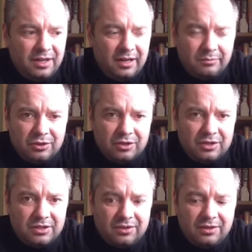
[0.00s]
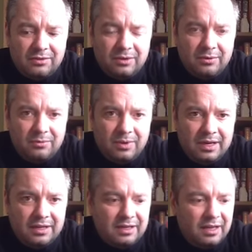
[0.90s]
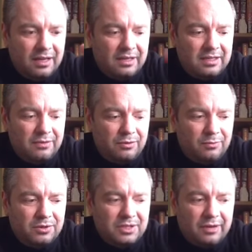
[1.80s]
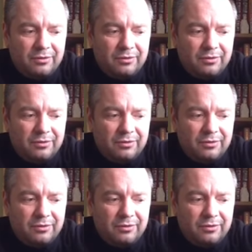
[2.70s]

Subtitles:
I'm just going to talk you through the different ones that I've